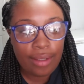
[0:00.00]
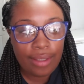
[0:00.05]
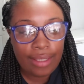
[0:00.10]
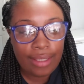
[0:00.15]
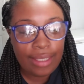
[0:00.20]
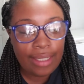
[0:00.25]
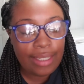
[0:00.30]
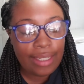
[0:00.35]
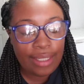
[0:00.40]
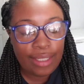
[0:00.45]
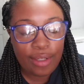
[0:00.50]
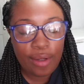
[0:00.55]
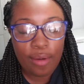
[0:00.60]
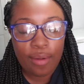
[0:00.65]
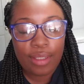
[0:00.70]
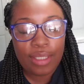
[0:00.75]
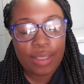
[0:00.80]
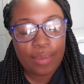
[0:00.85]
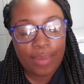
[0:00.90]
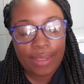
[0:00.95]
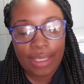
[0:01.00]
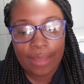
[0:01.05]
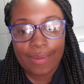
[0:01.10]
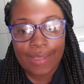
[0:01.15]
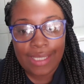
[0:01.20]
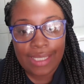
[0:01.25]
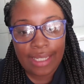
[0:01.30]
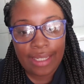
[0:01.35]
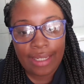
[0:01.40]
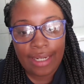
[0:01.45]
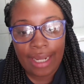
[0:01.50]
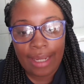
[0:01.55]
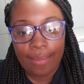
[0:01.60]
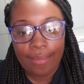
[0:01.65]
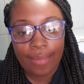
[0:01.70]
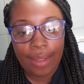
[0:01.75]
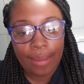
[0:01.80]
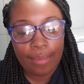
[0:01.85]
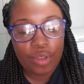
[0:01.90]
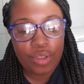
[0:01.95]
getting noticeably upset.
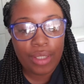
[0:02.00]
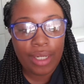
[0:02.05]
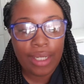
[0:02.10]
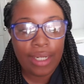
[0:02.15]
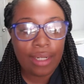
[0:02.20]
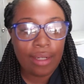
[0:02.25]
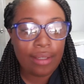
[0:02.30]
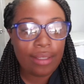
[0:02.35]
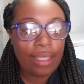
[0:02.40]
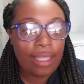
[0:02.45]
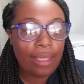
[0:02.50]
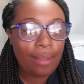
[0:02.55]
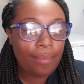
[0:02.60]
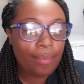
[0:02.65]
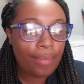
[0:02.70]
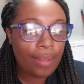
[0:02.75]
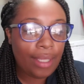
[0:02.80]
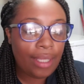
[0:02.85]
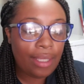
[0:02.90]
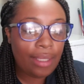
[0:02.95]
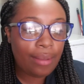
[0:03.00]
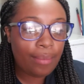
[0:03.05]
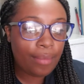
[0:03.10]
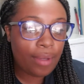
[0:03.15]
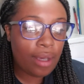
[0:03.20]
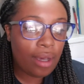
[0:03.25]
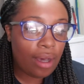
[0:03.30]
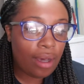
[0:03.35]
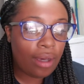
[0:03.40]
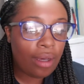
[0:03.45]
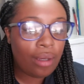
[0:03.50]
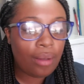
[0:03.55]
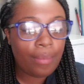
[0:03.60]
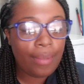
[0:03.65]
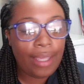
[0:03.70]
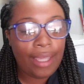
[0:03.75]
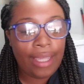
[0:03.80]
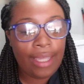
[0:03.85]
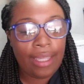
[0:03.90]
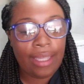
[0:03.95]
I'm trying to keep him calm
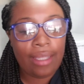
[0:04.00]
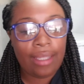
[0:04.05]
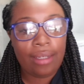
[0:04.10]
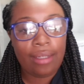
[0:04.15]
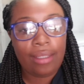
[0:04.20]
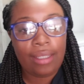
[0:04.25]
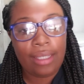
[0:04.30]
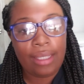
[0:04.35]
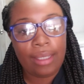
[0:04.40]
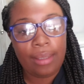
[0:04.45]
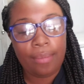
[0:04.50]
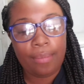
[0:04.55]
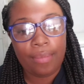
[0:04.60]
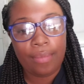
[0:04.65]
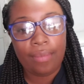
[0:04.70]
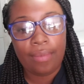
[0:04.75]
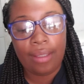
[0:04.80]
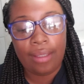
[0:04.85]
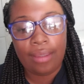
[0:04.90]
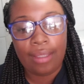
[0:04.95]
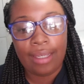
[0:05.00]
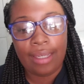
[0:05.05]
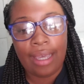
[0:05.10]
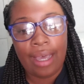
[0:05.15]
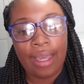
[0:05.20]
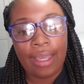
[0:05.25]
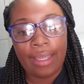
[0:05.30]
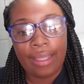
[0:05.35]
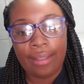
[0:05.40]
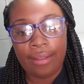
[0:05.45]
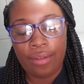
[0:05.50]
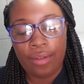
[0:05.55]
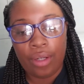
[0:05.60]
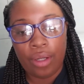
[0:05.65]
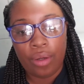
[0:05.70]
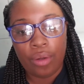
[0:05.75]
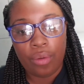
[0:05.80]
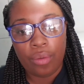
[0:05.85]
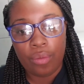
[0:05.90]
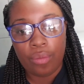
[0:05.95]
and keep the guy, you
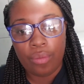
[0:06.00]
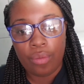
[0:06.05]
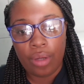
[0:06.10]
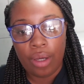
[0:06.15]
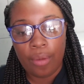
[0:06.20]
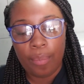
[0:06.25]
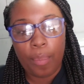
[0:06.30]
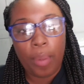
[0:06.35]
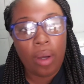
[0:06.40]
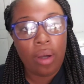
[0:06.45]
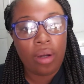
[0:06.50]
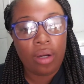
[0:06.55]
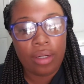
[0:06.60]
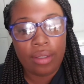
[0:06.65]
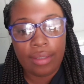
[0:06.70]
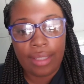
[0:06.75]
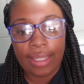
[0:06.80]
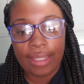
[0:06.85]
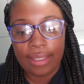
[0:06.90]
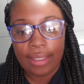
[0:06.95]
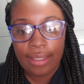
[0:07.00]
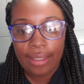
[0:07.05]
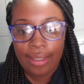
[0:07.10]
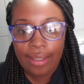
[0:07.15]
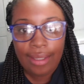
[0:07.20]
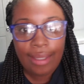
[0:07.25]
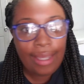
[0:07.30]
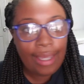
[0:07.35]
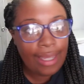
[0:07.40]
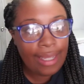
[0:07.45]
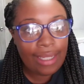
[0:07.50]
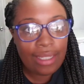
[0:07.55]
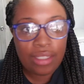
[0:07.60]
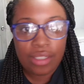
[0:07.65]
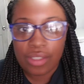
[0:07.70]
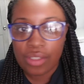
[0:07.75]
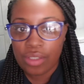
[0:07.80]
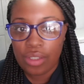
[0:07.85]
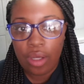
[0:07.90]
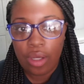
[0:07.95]
know, apart, like, hey,
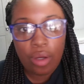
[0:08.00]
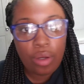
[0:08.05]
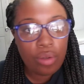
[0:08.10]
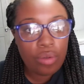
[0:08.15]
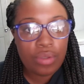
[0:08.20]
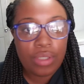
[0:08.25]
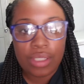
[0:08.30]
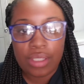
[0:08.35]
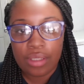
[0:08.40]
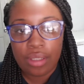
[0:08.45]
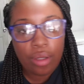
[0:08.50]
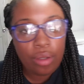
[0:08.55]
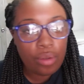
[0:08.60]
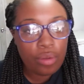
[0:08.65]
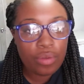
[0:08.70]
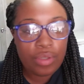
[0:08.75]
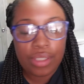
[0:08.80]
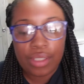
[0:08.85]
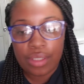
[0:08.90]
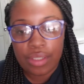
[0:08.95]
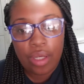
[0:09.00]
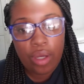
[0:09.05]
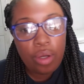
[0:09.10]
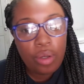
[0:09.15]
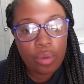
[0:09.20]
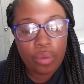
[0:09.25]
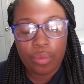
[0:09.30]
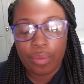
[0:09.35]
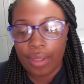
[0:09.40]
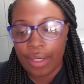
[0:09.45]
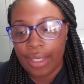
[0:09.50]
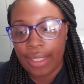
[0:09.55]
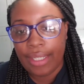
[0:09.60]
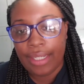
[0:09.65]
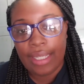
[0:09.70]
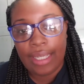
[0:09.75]
just go, right?